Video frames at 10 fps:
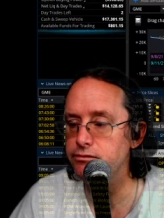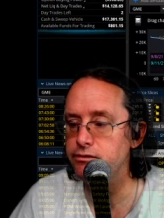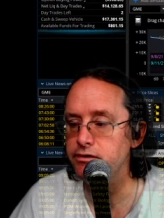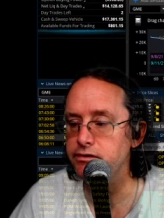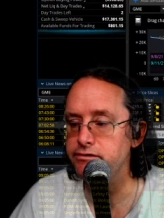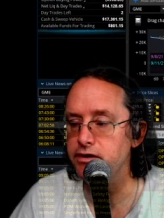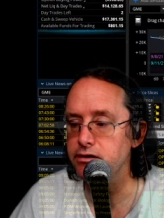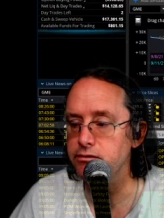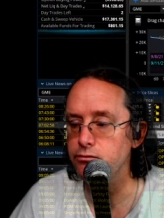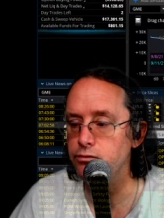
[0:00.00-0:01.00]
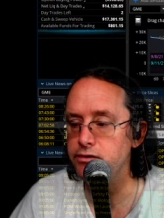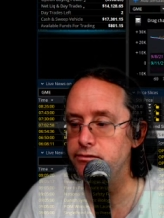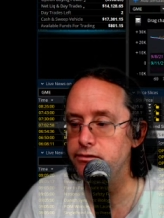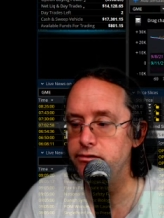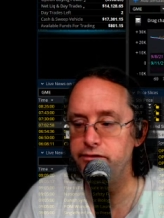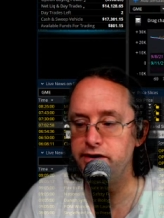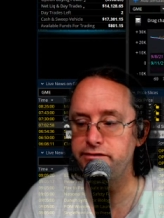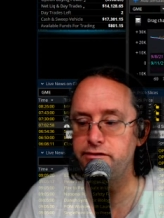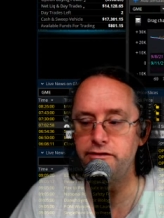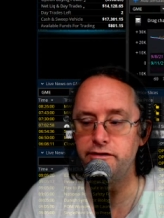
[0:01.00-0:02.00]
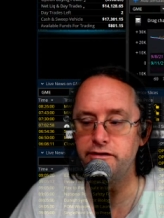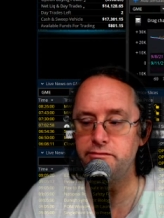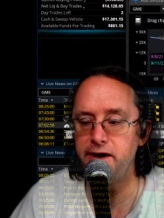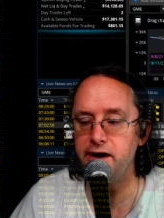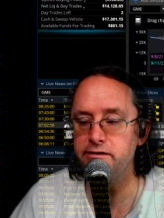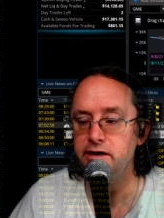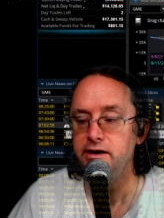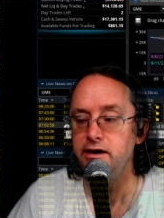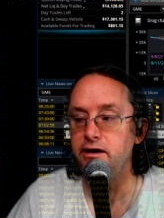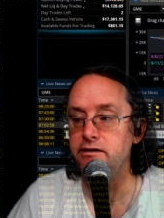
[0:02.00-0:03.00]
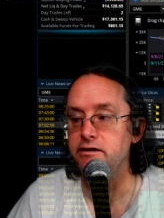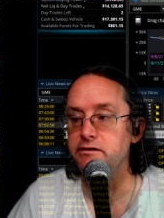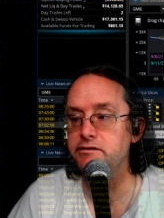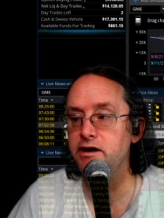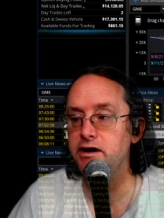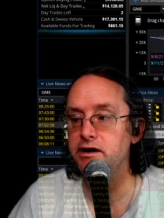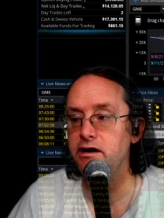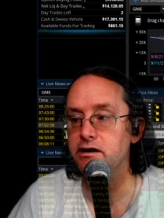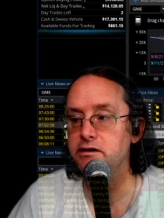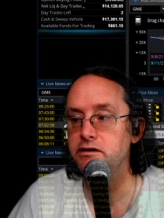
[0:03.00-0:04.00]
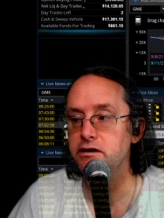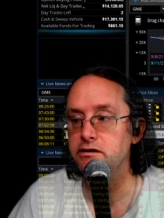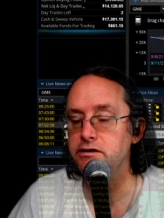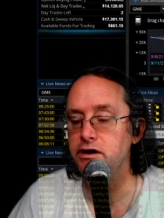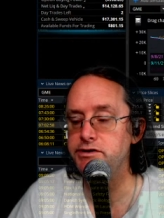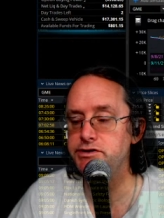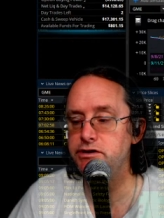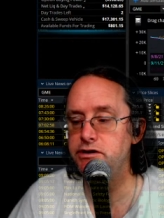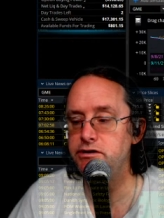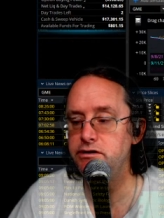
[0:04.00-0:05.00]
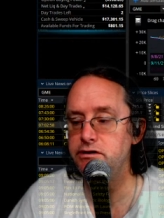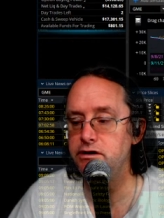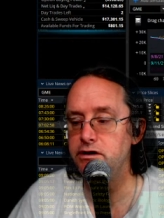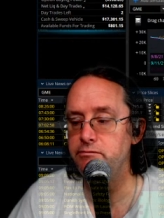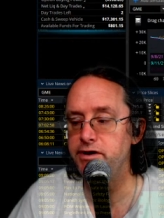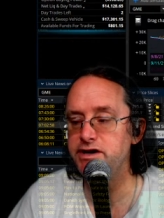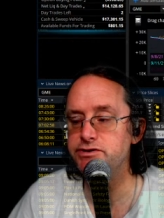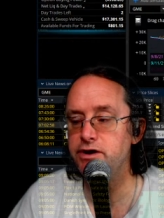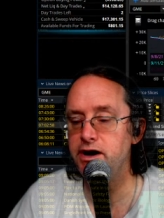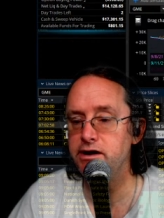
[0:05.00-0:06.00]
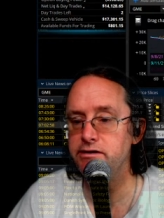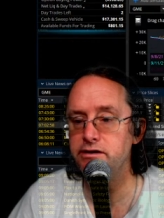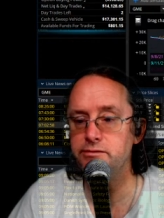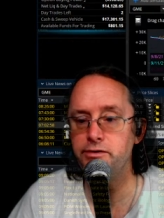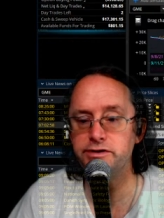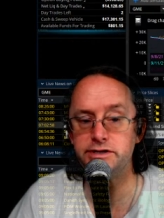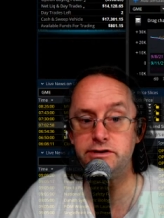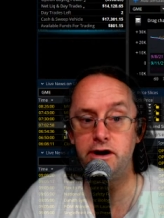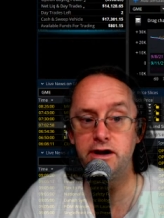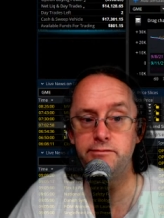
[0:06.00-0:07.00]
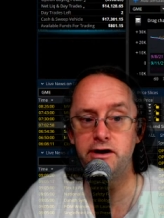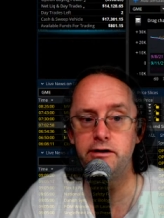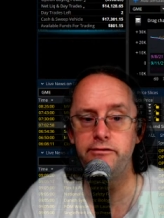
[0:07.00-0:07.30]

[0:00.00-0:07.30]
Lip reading: It's like what investors should expect, and it's got Gunjan Banjarai and another person talking about it.